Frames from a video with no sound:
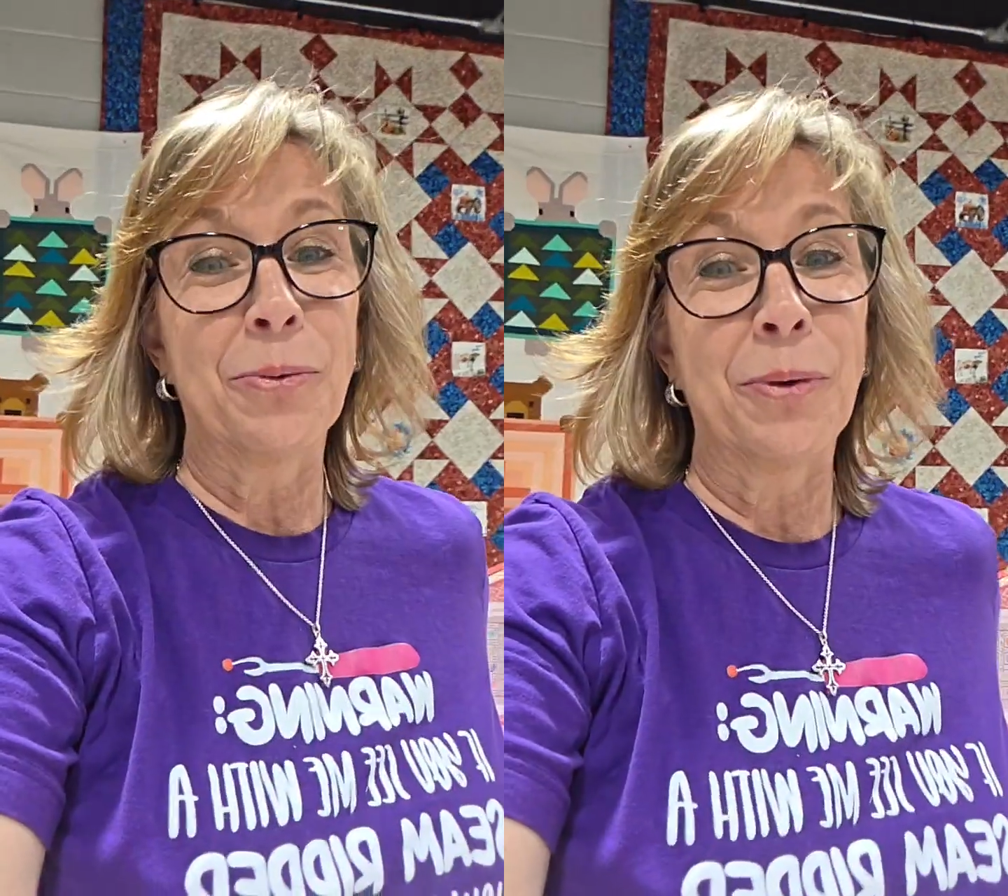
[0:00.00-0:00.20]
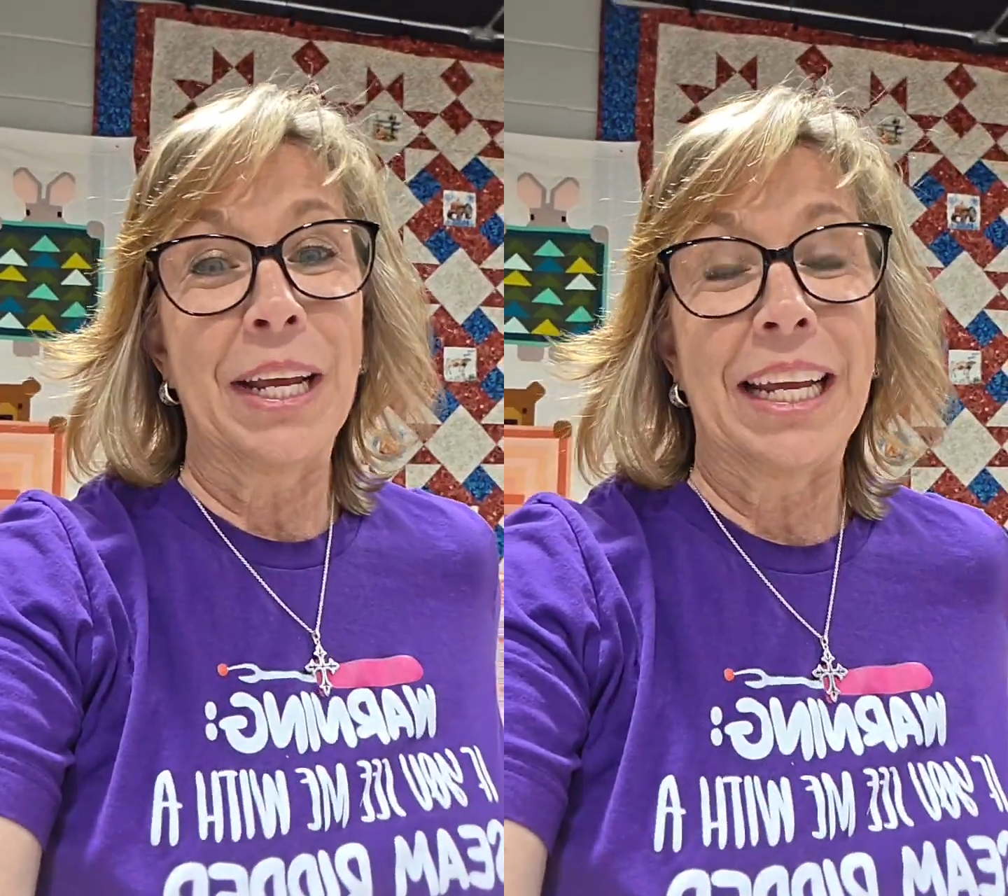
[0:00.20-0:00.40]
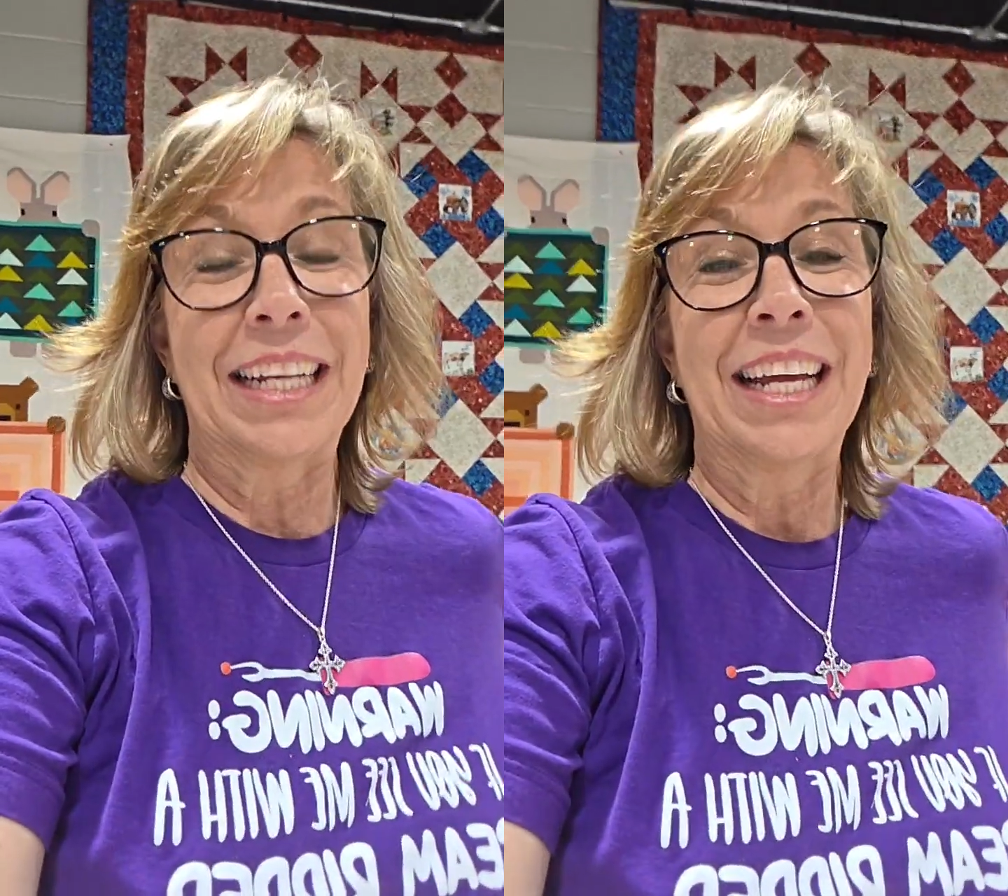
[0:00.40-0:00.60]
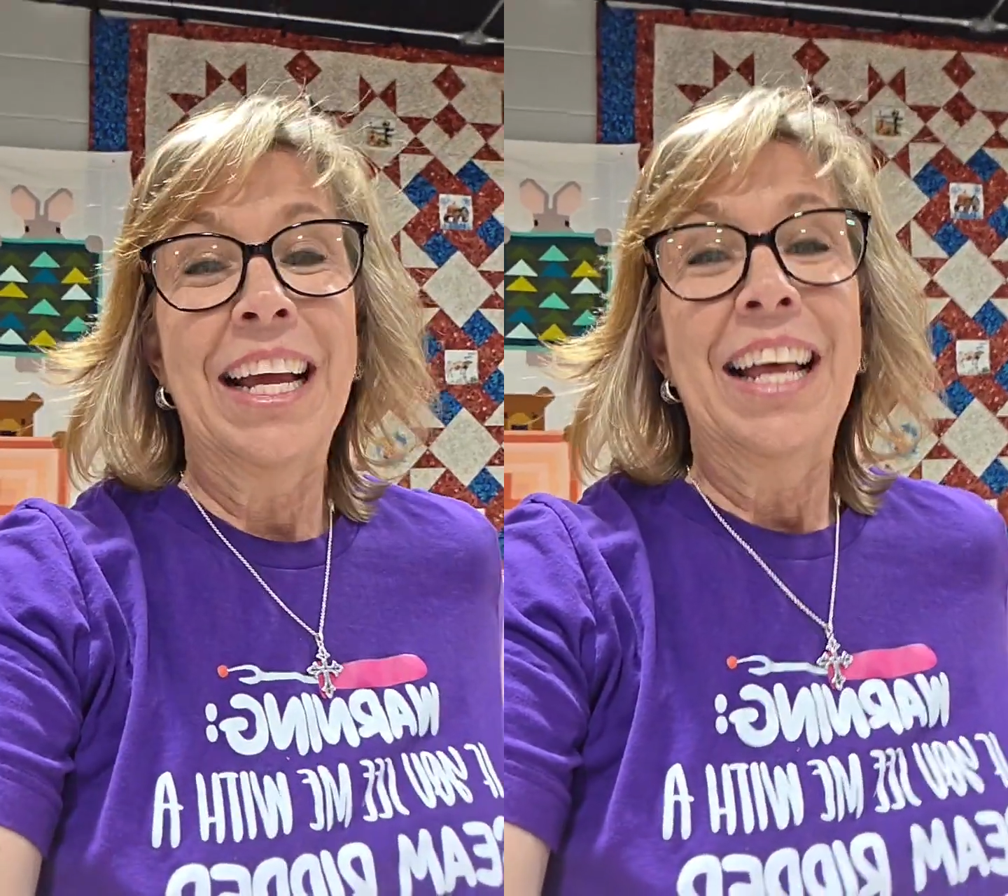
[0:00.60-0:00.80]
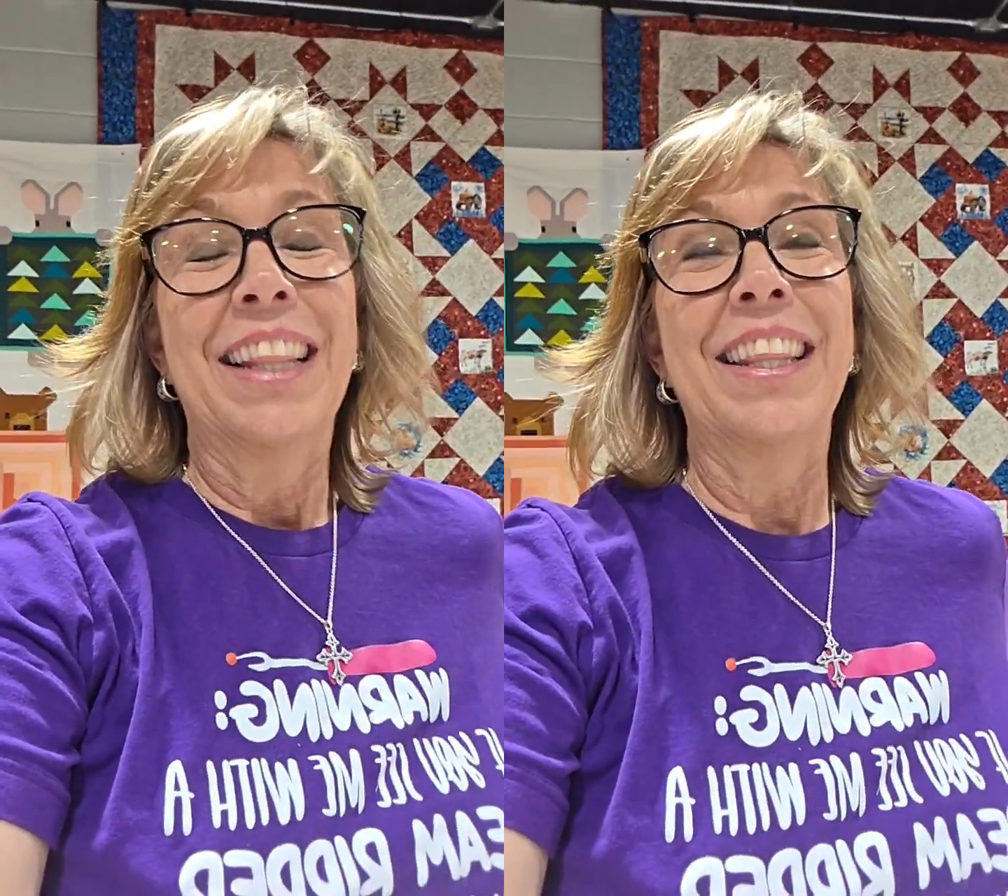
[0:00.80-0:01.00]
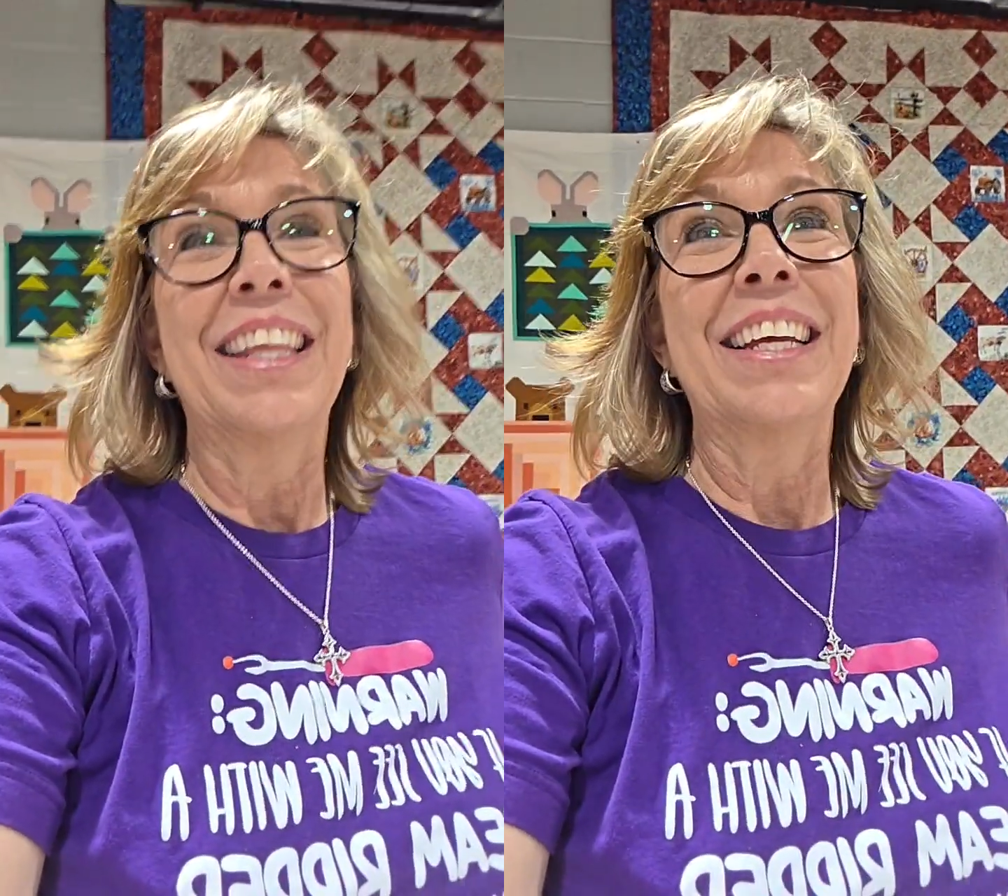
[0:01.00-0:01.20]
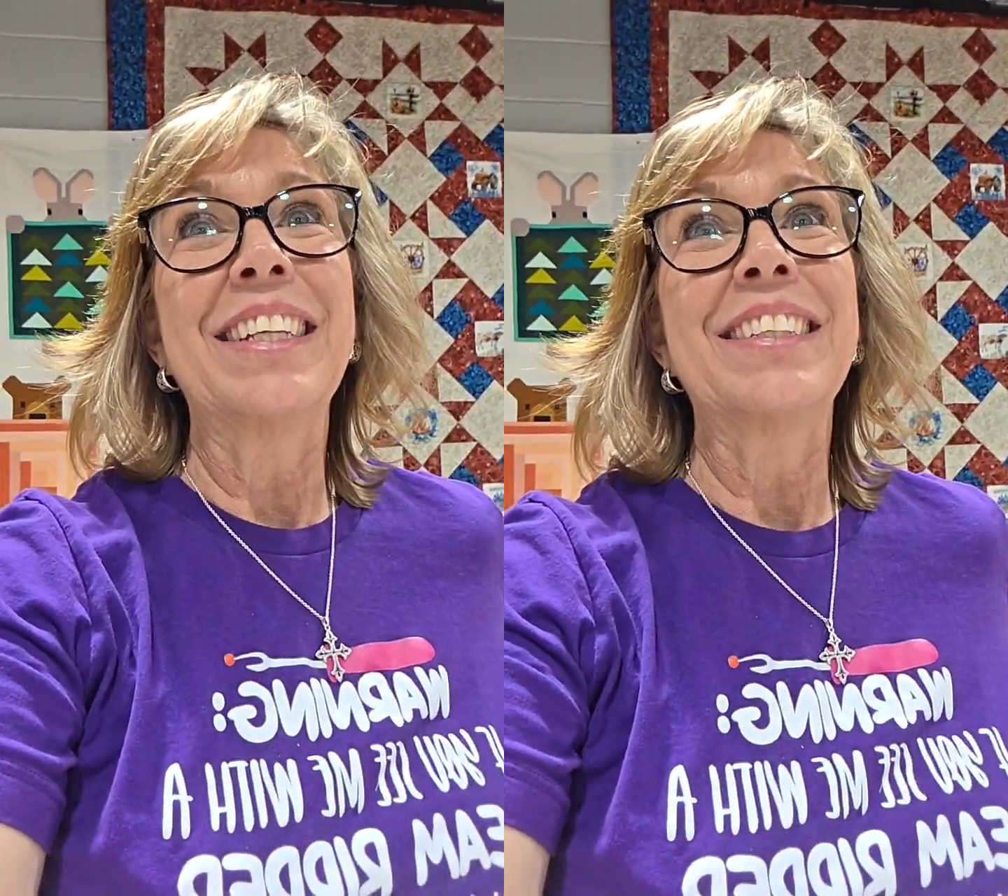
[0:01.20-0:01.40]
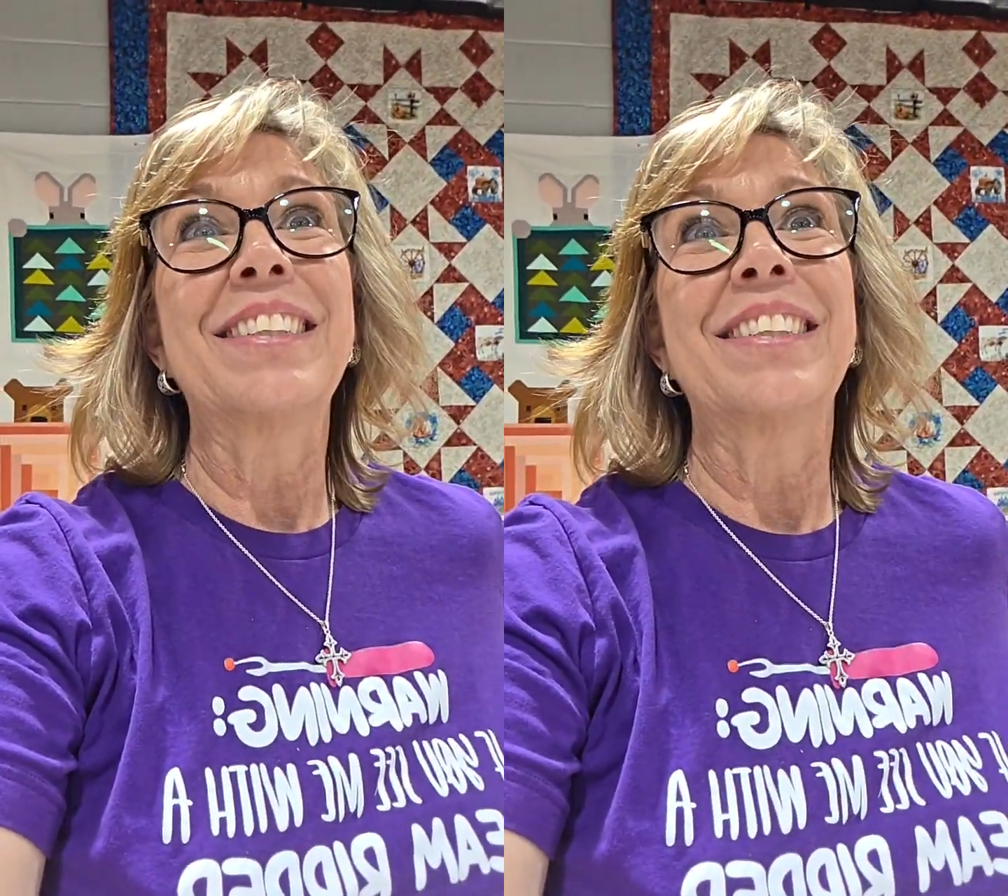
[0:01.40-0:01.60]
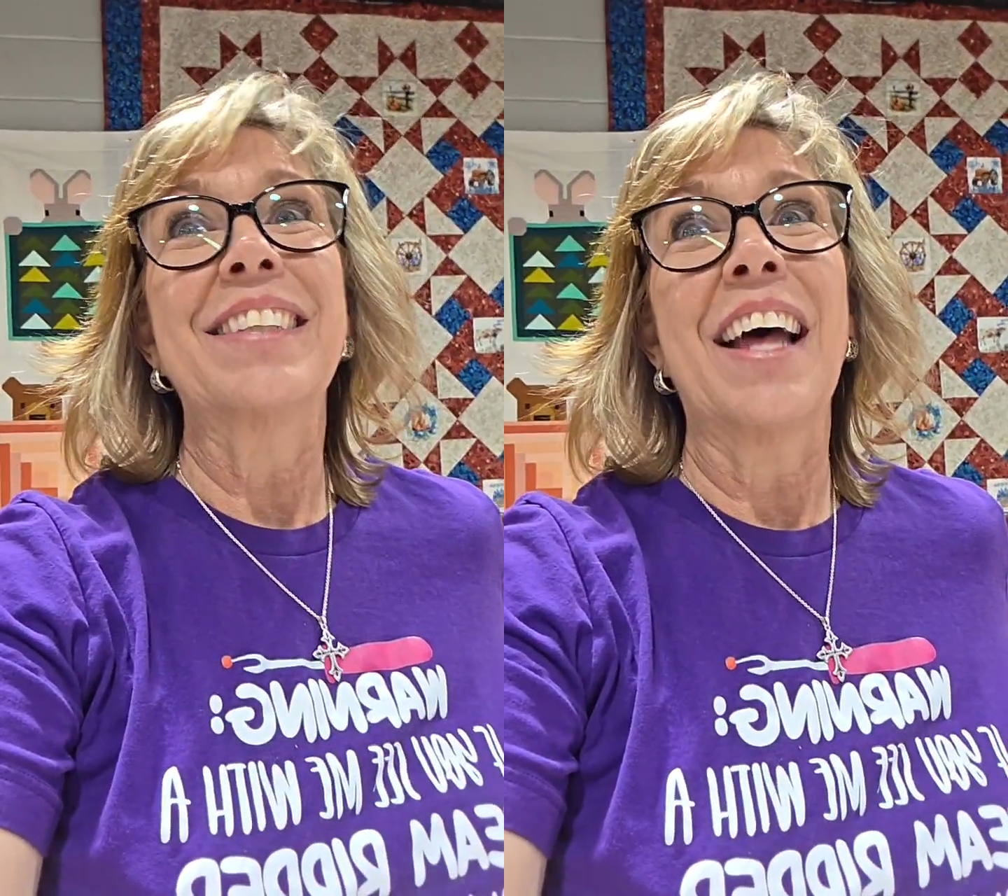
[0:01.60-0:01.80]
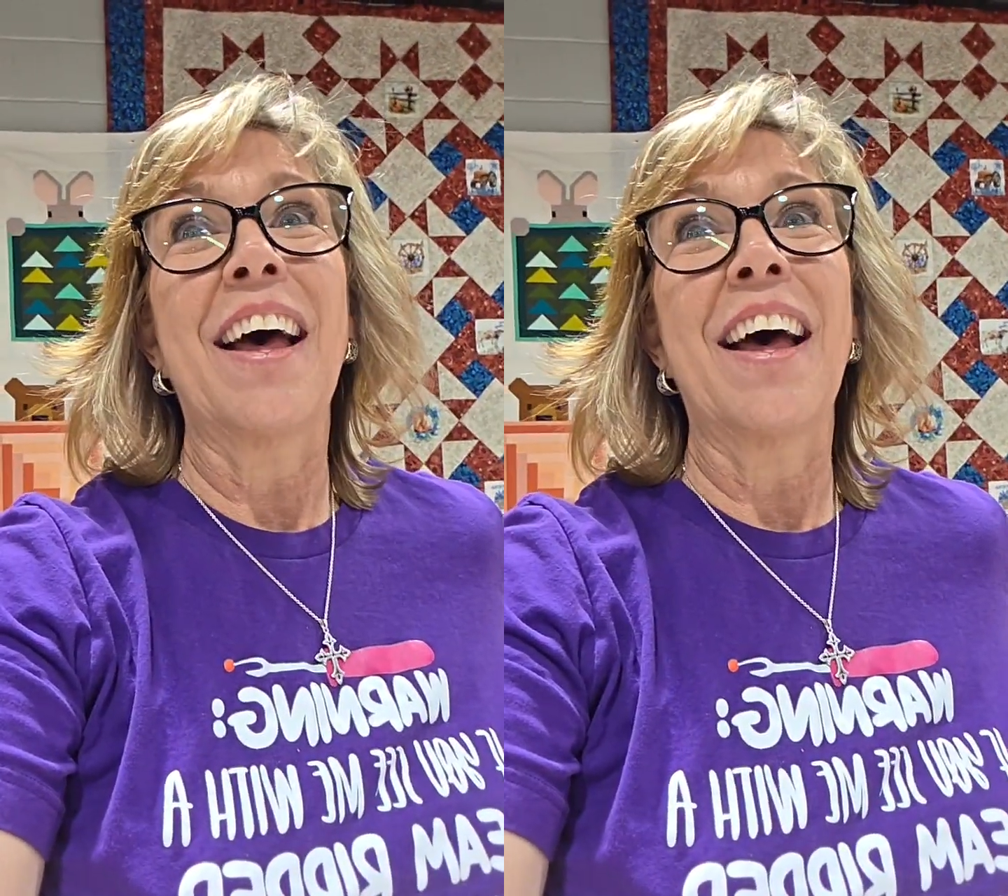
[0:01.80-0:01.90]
week. This